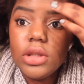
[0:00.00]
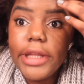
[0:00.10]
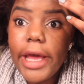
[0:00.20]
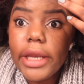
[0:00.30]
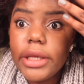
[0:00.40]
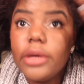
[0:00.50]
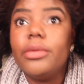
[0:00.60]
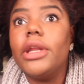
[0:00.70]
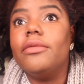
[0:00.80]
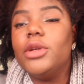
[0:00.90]
daddy or
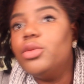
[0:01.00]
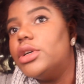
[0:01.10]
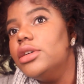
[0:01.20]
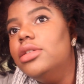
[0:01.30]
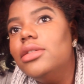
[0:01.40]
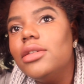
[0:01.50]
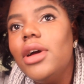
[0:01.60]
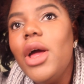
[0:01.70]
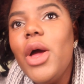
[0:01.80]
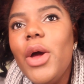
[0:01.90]
whatever you
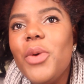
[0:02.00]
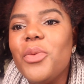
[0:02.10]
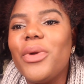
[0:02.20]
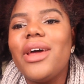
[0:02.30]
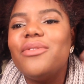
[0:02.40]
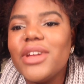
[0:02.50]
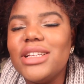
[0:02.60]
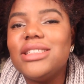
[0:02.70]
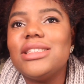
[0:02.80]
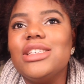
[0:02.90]
want, whatever
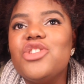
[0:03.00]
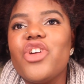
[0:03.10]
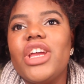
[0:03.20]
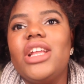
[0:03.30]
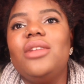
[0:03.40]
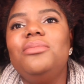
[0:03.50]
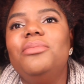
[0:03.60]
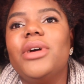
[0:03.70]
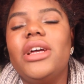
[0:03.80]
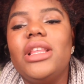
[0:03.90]
instinct you're
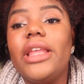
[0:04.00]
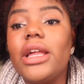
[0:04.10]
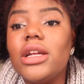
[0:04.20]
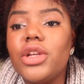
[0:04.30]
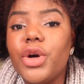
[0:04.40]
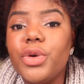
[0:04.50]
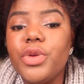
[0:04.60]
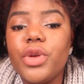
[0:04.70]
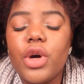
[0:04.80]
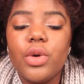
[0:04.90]
in. But let her know,
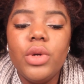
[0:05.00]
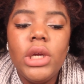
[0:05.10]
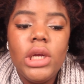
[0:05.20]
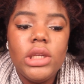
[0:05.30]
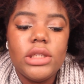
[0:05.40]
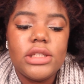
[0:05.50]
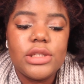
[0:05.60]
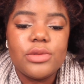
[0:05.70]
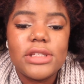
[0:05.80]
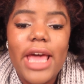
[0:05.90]
you know, this
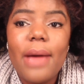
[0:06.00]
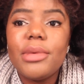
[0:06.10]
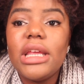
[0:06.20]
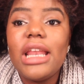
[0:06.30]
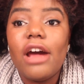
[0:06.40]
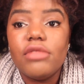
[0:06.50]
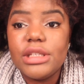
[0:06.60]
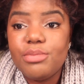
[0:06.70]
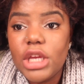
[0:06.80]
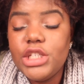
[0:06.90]
is what's happening. I
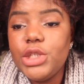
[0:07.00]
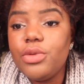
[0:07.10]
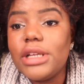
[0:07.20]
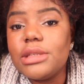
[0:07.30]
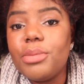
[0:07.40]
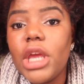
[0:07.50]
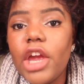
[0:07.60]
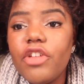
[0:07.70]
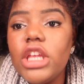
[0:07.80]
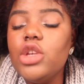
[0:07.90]
respect you as a
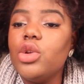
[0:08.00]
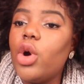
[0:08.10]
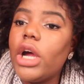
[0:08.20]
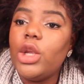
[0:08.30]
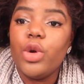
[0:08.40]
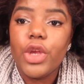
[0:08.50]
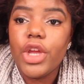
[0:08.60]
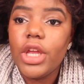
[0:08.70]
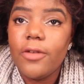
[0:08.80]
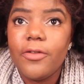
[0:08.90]
parent, you know, I know
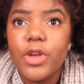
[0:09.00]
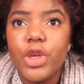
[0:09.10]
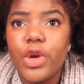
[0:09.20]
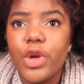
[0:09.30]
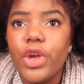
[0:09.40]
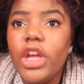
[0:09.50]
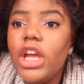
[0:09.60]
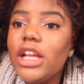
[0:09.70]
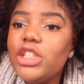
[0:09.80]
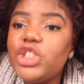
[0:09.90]
you're here for your
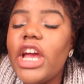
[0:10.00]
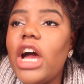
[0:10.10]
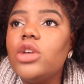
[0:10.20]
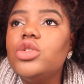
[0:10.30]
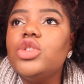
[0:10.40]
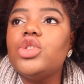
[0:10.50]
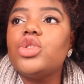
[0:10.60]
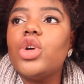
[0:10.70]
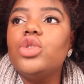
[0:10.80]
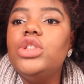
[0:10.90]
child,
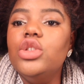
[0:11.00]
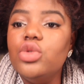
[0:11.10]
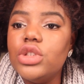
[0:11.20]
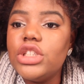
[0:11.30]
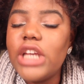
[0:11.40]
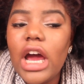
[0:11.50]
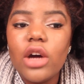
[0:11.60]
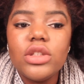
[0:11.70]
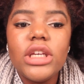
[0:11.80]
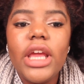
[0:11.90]
you know, to do your
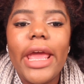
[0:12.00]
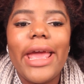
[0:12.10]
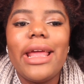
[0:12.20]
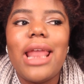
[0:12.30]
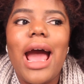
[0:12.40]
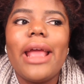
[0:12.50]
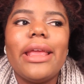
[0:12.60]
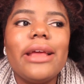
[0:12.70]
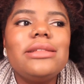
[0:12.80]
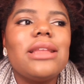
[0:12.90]
child, and I
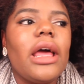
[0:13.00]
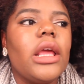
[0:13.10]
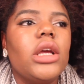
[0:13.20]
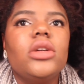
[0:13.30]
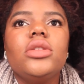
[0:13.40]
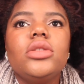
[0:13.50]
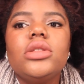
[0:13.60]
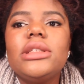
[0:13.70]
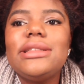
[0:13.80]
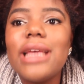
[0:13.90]
guess, like,
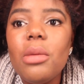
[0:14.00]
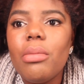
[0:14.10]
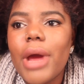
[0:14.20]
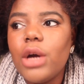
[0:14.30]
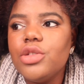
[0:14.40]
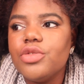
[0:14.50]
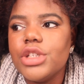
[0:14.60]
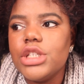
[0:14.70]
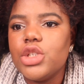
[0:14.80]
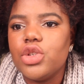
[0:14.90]
set
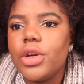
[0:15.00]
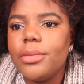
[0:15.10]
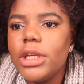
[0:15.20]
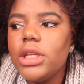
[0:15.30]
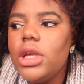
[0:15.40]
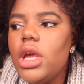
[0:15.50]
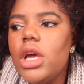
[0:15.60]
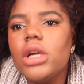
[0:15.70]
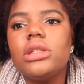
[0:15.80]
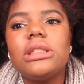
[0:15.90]
boundaries, you know what I mean?
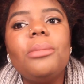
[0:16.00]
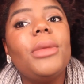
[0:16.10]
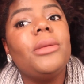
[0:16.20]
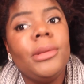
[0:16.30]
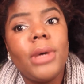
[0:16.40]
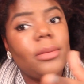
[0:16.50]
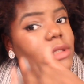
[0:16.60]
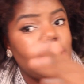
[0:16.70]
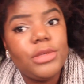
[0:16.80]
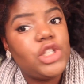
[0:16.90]
Because some baby
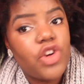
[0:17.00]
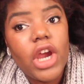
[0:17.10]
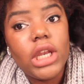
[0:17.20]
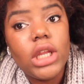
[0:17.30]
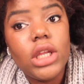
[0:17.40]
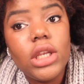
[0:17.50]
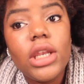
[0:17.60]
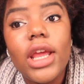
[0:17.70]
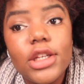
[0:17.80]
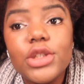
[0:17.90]
mamas, they be trying
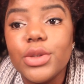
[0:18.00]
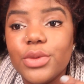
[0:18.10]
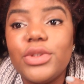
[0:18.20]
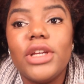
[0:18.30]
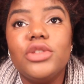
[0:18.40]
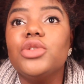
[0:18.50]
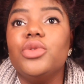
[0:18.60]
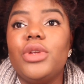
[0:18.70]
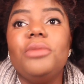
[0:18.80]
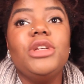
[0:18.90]
it. They
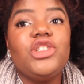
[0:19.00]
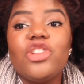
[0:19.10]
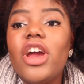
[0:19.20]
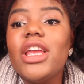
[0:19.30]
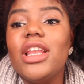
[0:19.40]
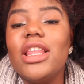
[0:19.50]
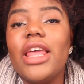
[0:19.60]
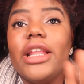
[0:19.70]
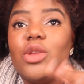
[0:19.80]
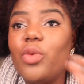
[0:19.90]
be trying it.
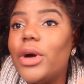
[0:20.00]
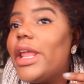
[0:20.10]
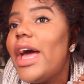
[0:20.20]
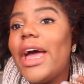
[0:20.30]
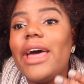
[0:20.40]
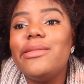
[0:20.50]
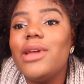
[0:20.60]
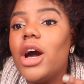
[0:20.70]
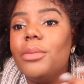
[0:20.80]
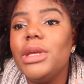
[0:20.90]
Like the one I
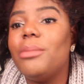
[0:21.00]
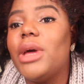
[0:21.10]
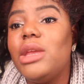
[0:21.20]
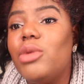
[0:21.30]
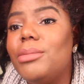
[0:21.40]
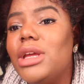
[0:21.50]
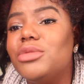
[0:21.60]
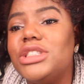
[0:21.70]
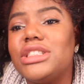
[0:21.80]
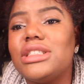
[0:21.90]
had, her being petty with me, it
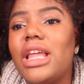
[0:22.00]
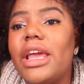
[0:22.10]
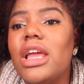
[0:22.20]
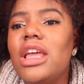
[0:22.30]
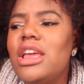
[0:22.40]
was just like,